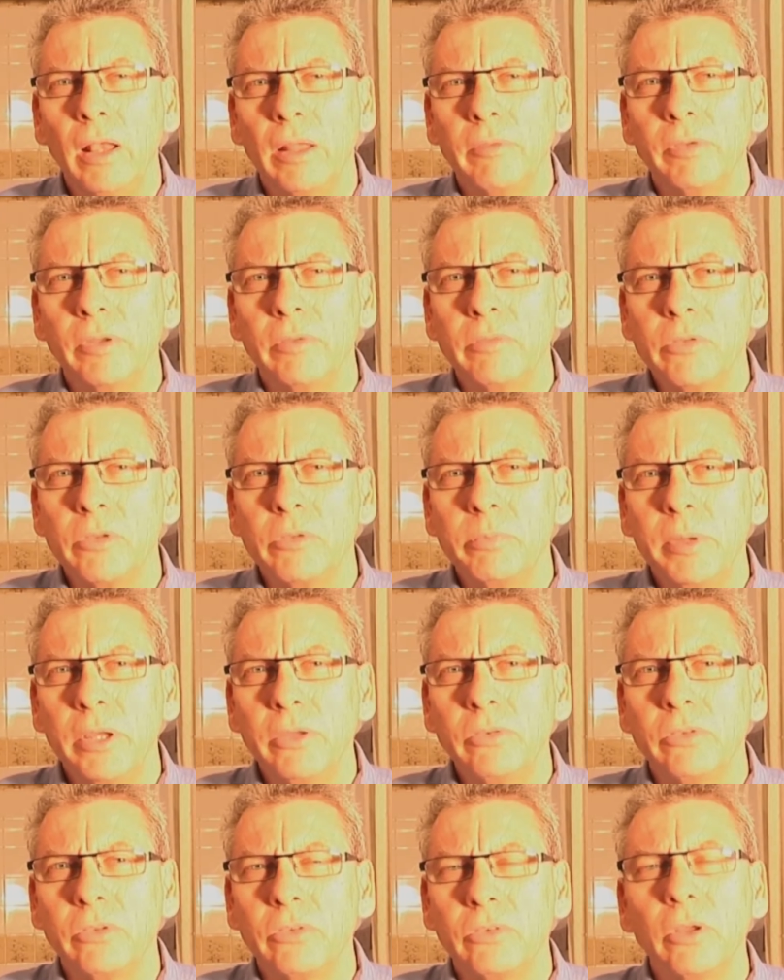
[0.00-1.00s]
level of
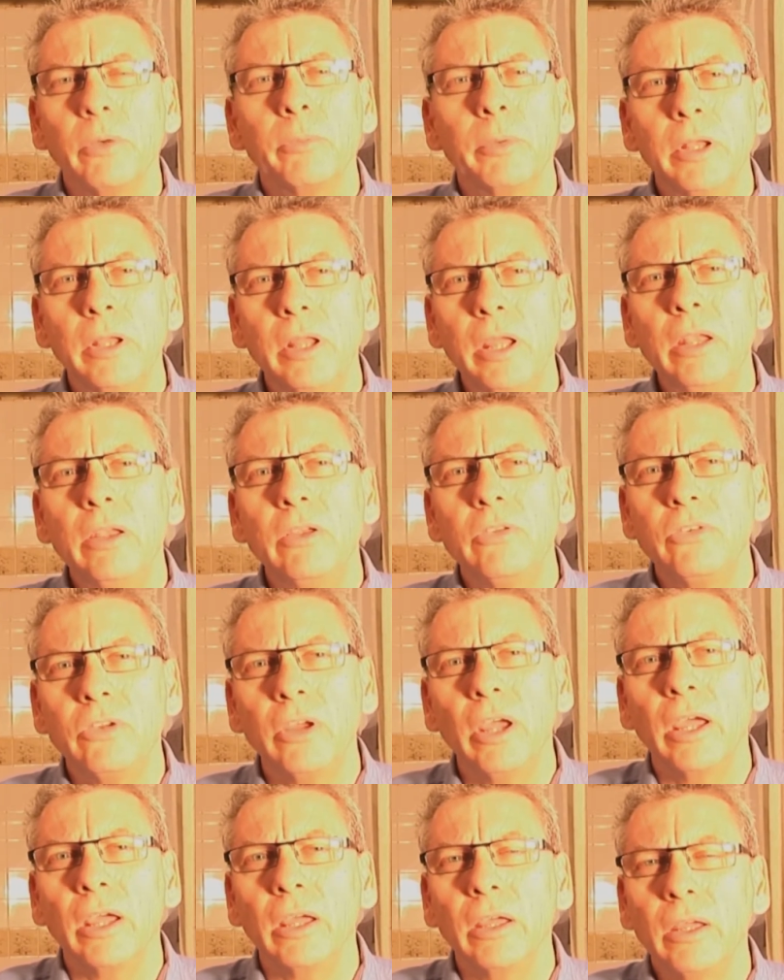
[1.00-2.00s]
asbestos. So we need to
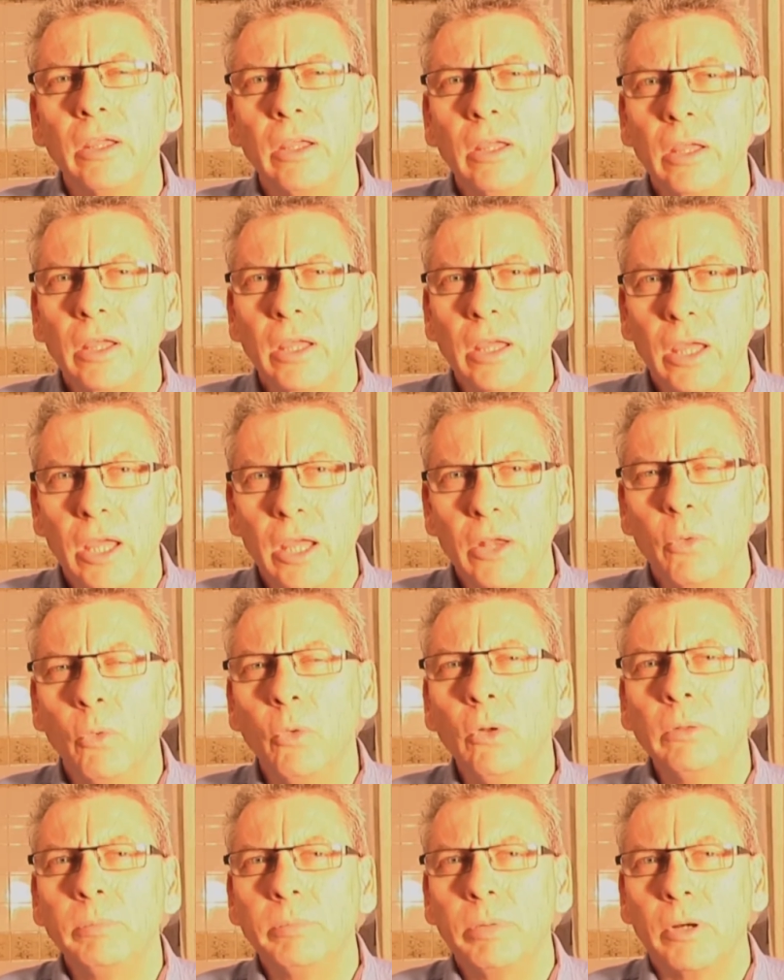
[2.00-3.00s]
check in
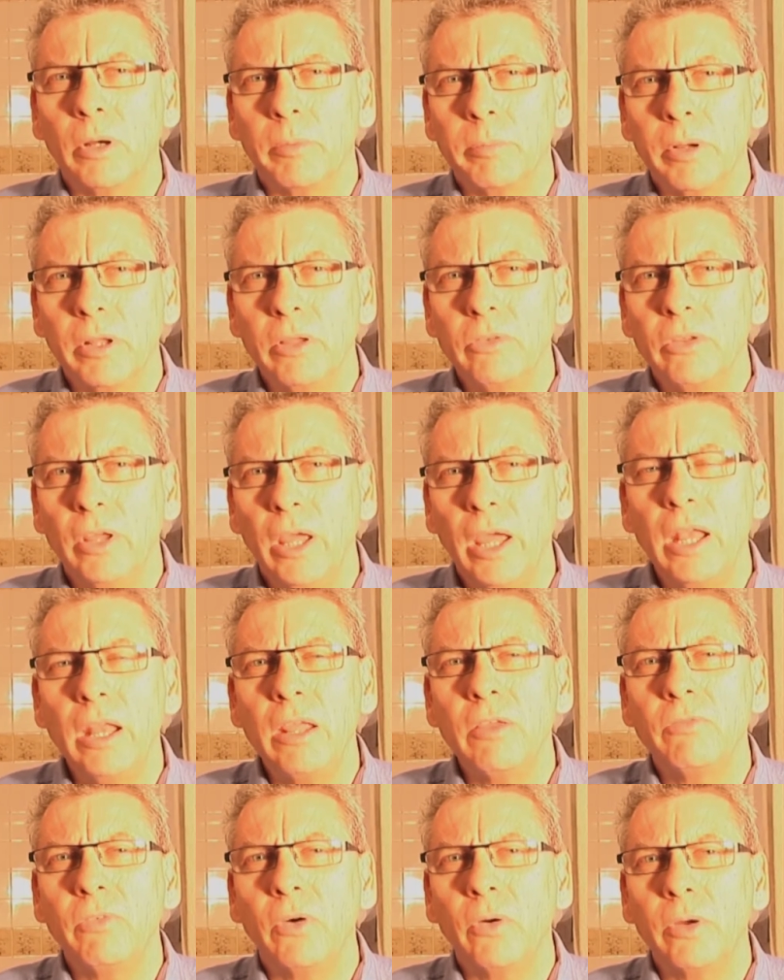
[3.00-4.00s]
all properties
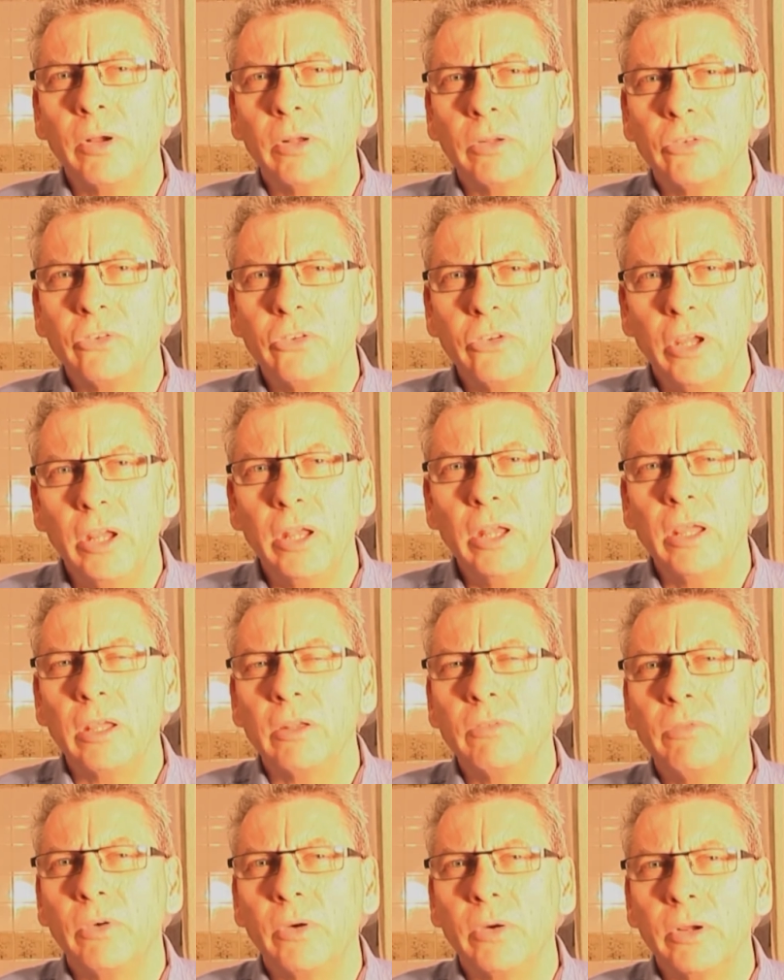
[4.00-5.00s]
any vinyl sheeting
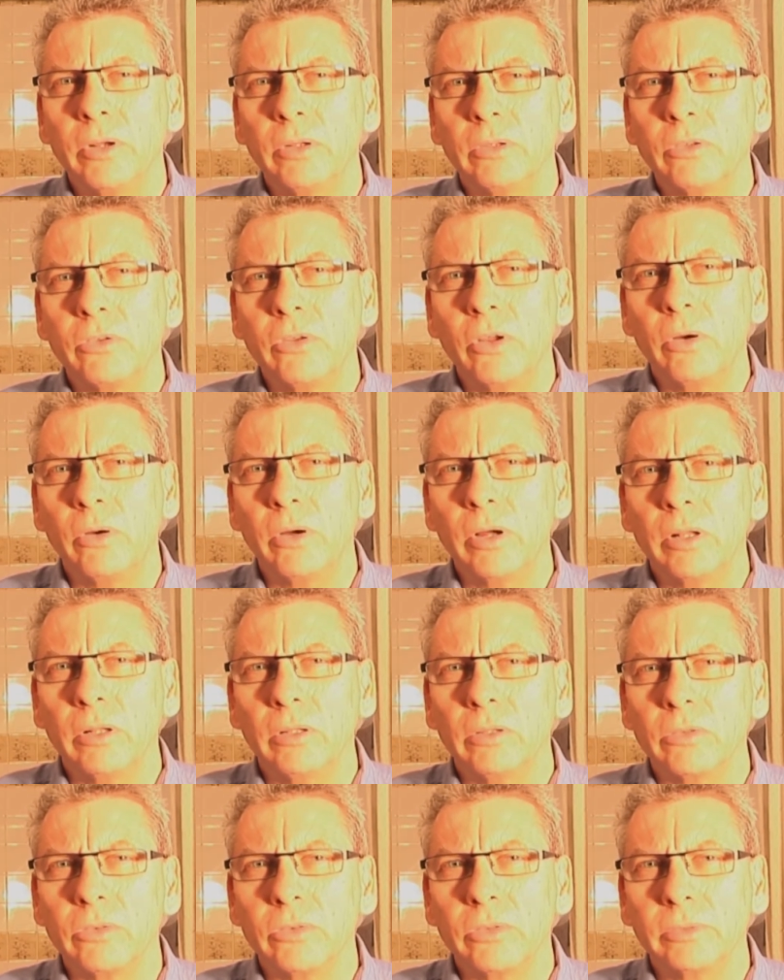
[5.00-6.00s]
and vinyl
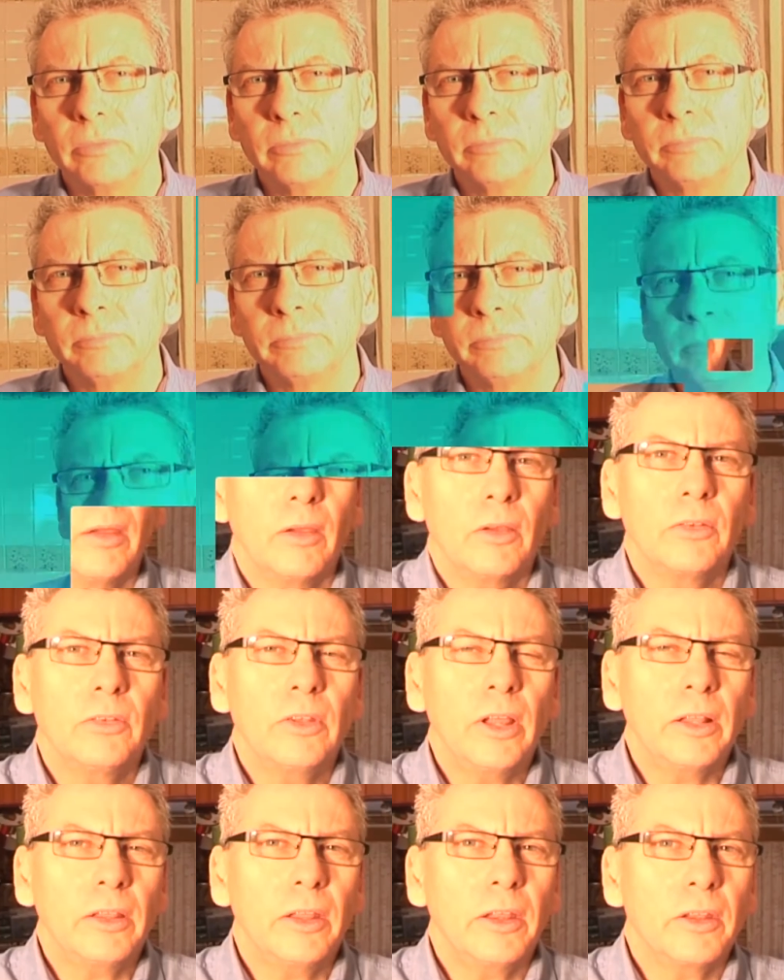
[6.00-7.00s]
tiles.
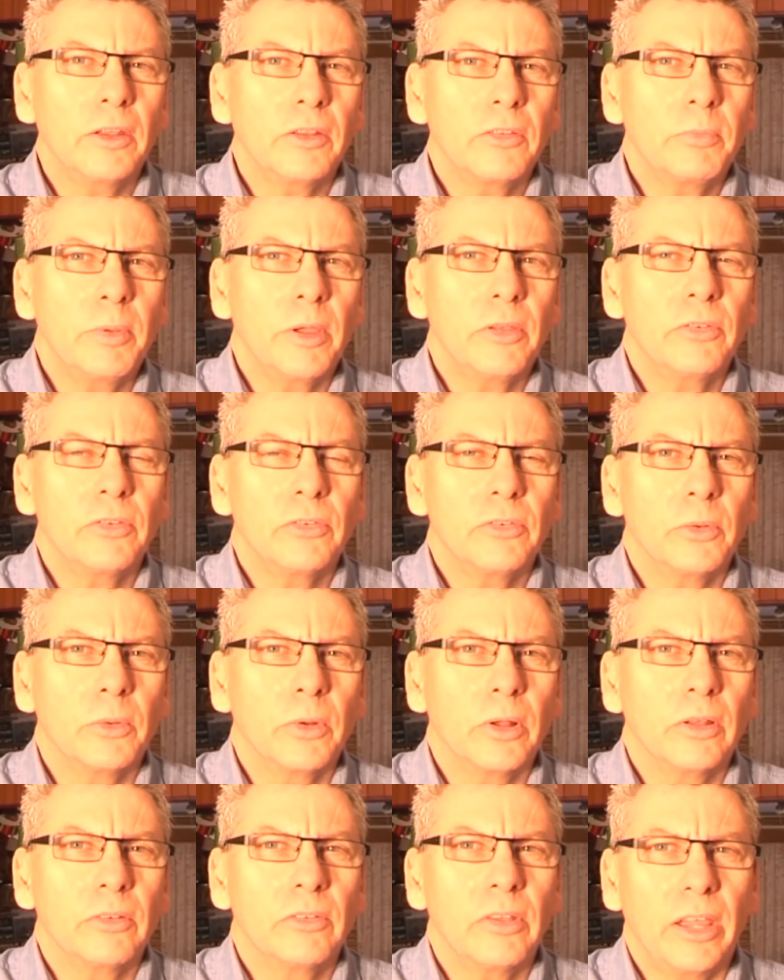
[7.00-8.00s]
Conducting an asbestos
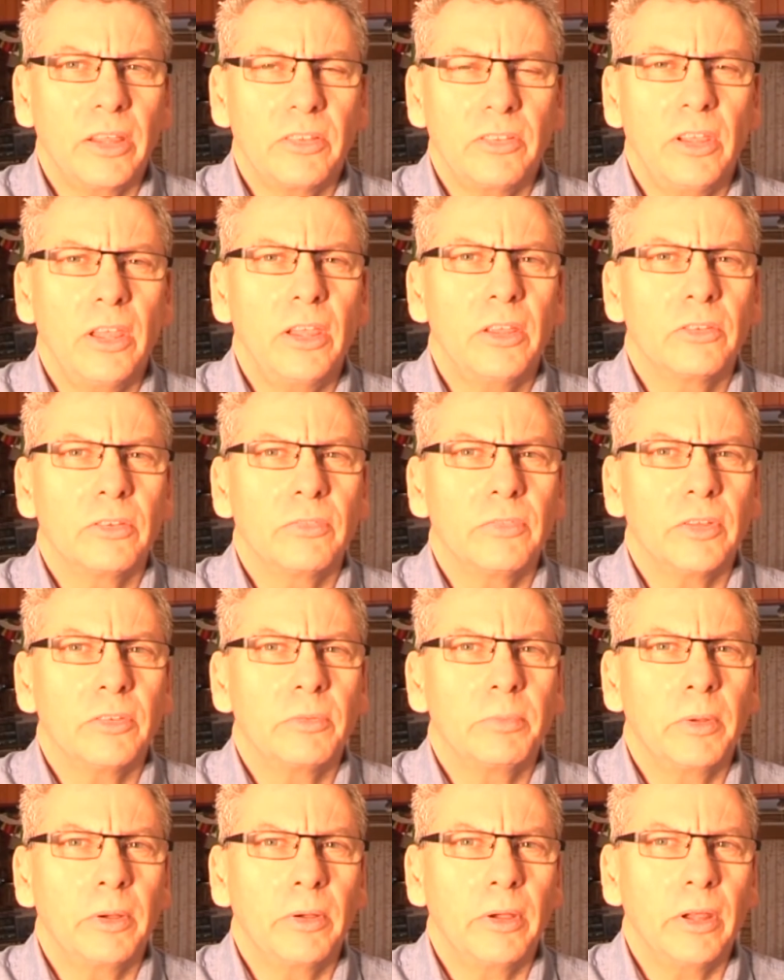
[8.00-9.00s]
audit takes years of
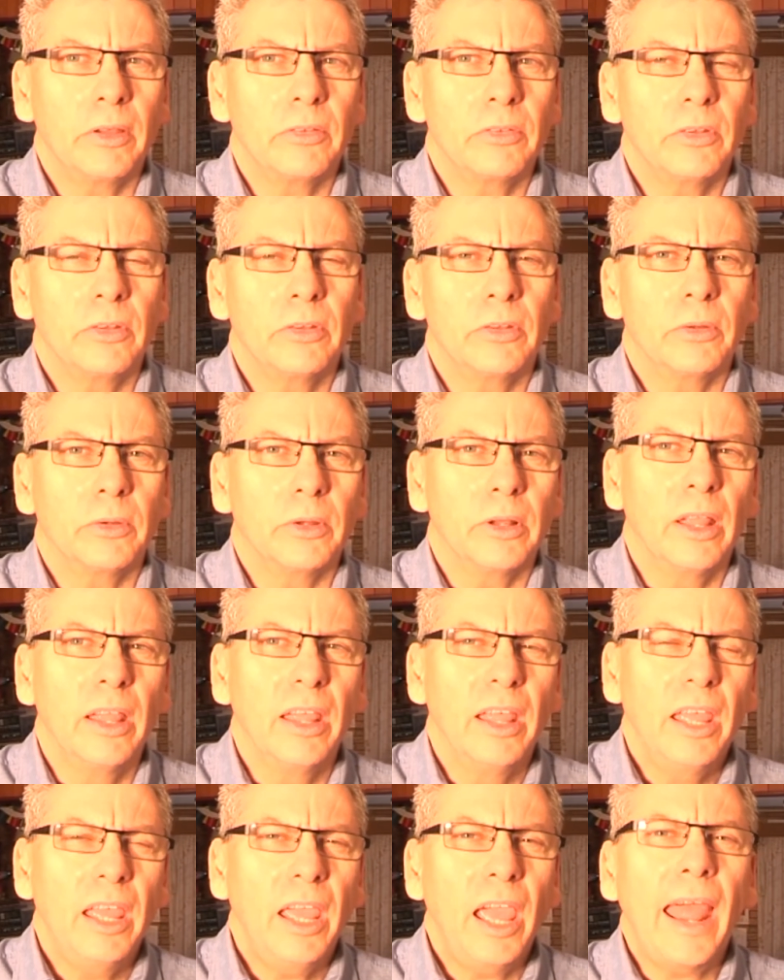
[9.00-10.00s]
experience to do it,
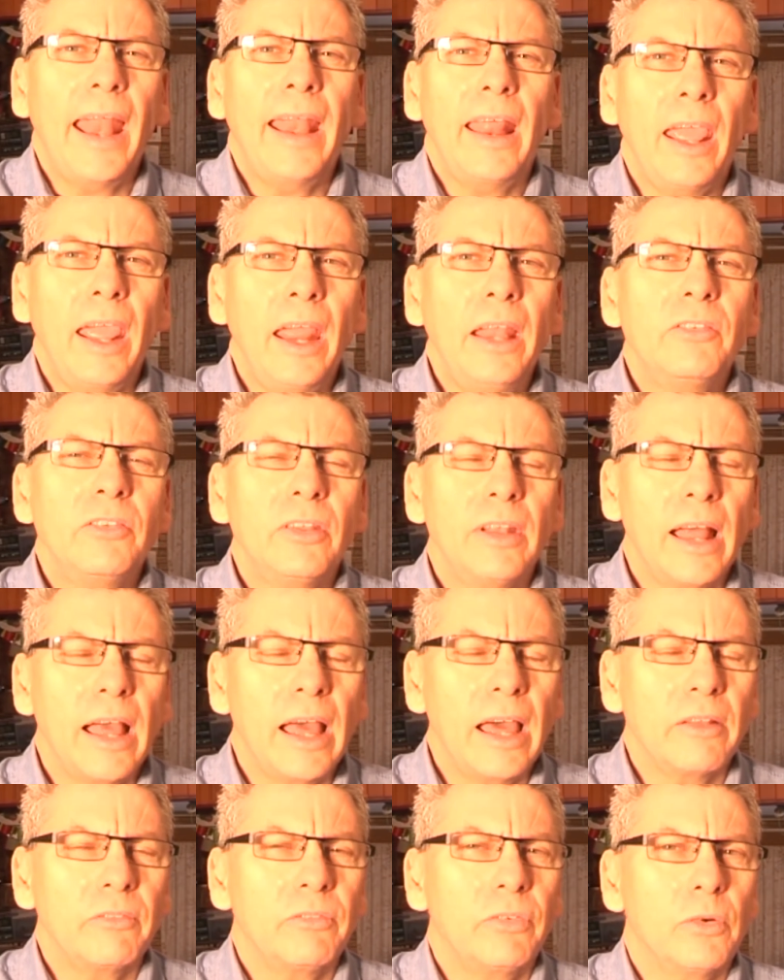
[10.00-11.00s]
and it's an
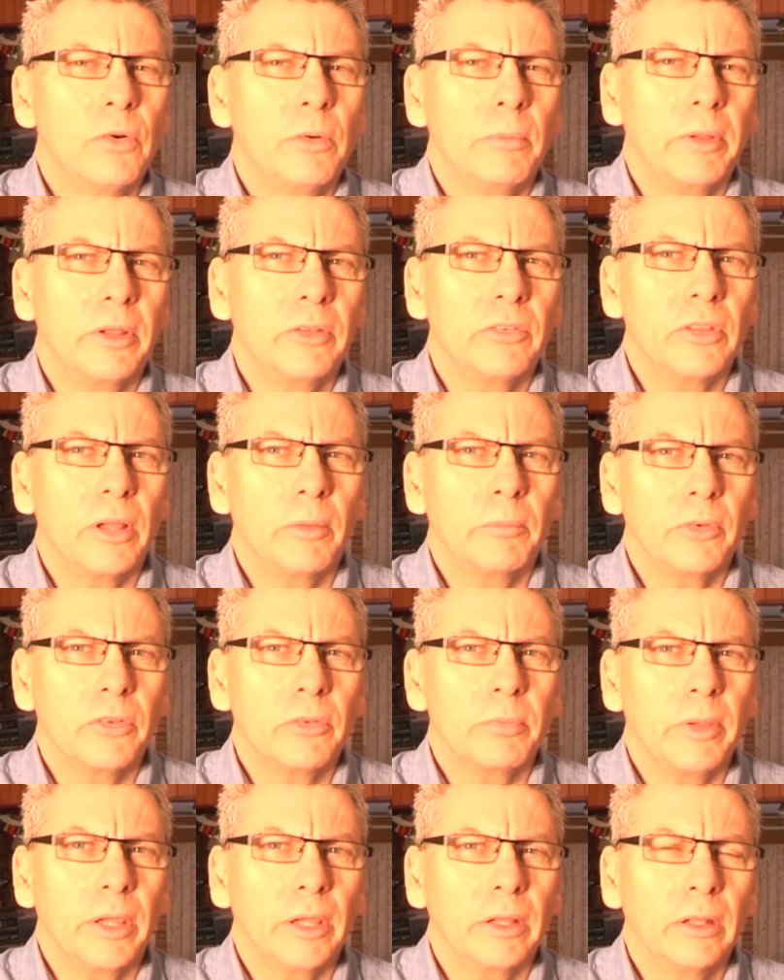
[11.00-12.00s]
art form in some
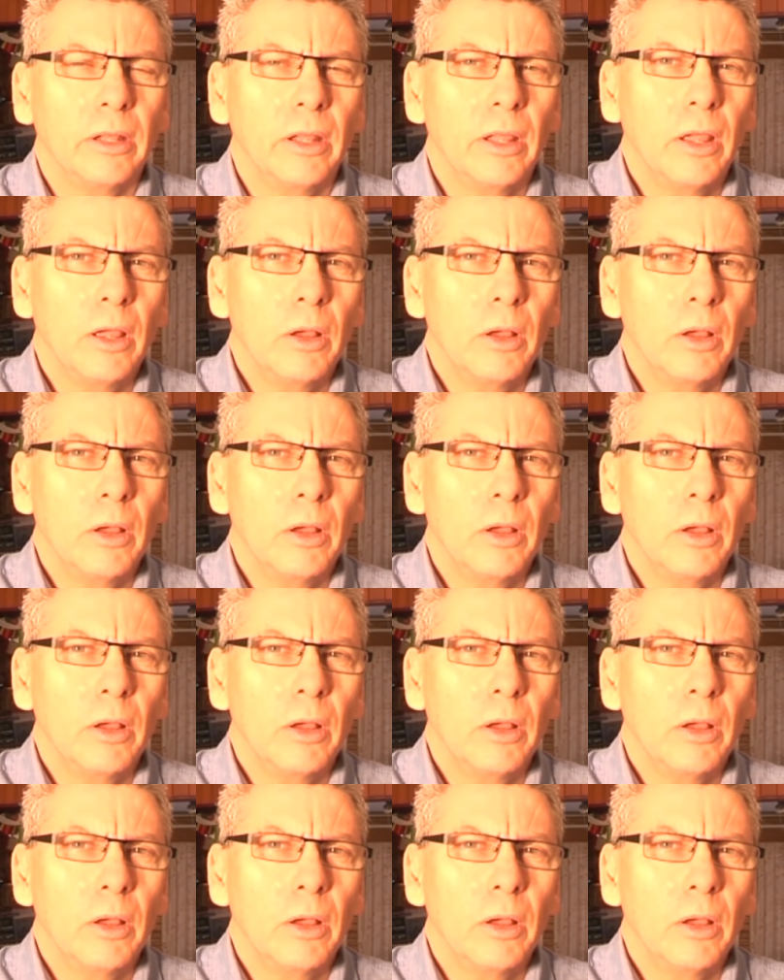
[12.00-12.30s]
respect.